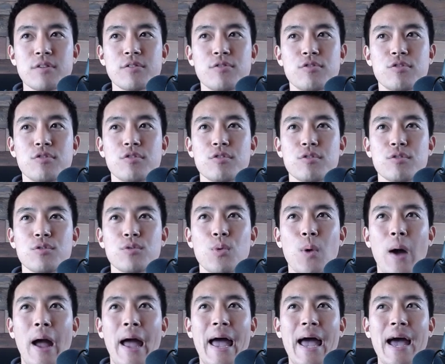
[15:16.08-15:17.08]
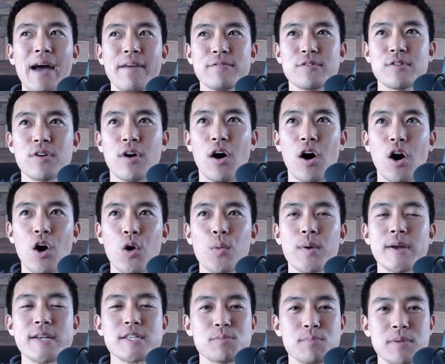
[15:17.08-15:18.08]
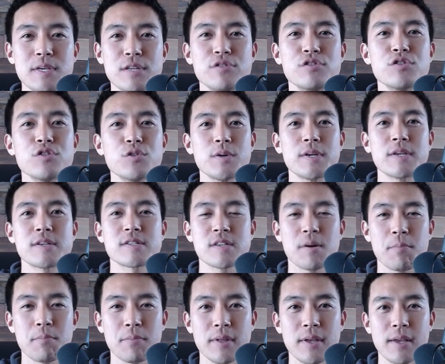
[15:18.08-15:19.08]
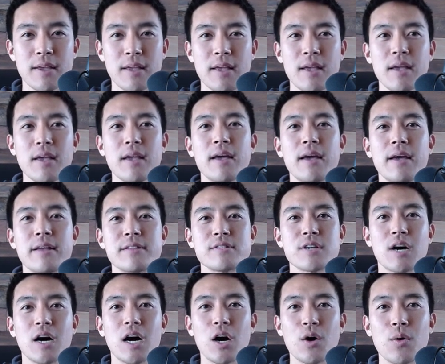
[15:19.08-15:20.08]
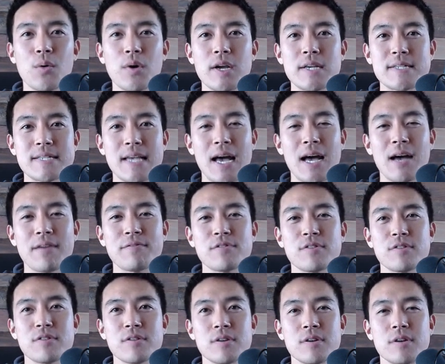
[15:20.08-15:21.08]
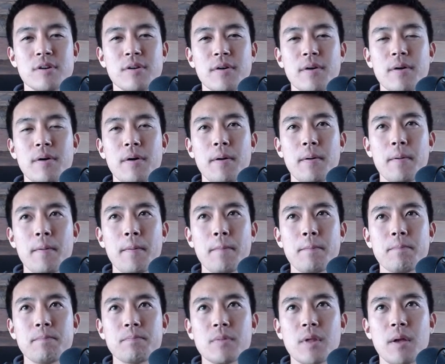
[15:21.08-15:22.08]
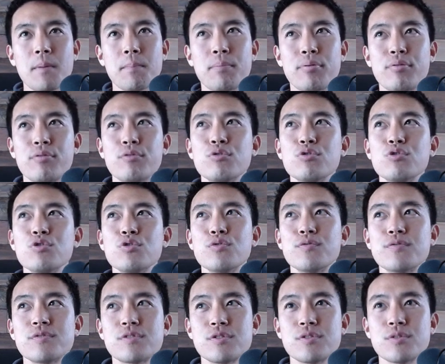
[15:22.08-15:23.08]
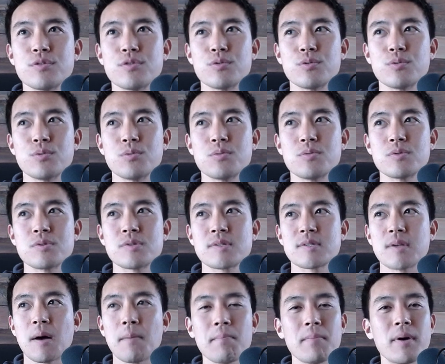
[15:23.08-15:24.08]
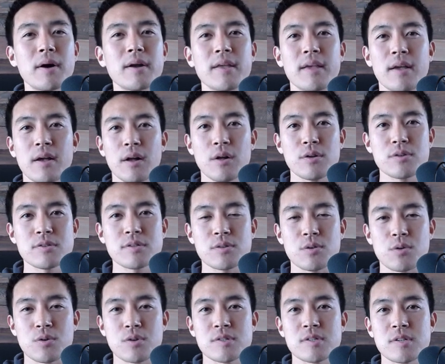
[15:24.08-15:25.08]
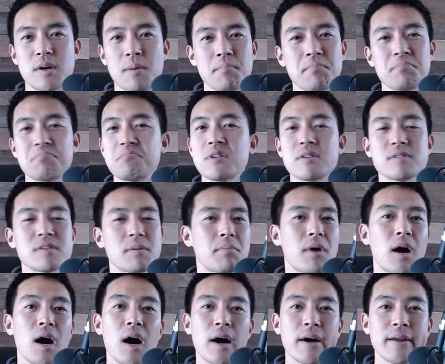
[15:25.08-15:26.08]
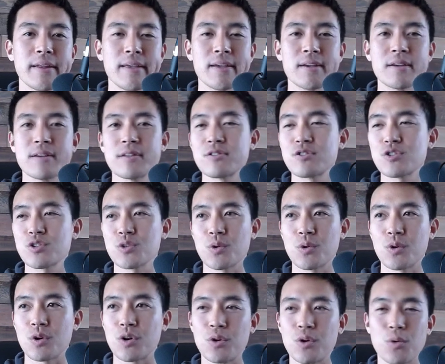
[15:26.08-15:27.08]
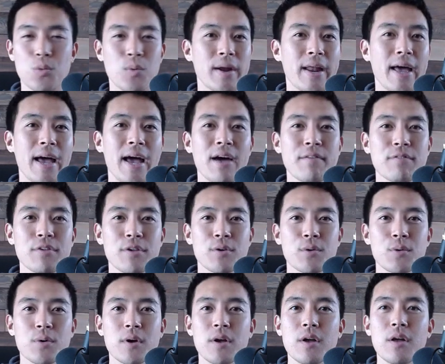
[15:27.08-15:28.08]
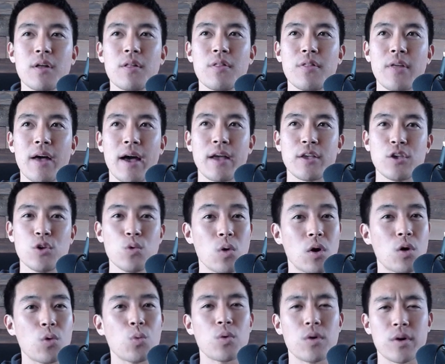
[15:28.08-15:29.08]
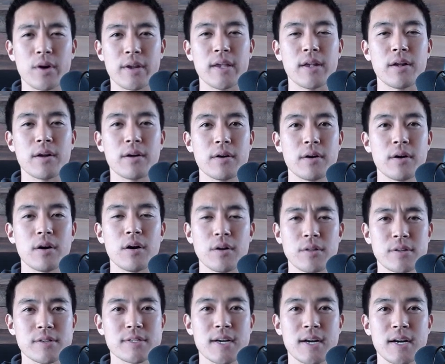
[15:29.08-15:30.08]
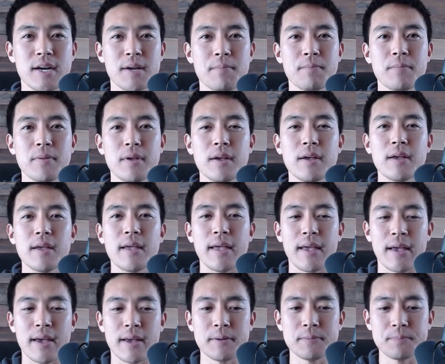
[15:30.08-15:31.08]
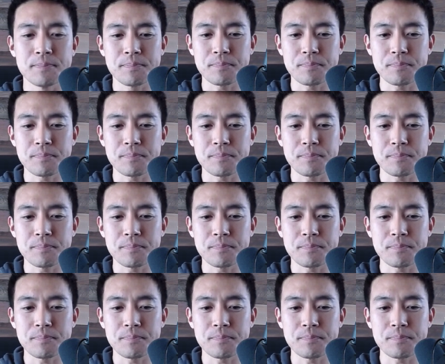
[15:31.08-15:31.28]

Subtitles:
to have to always be doing something and to always have to prove to somebody else or some audience or what have you that you are working all the time. And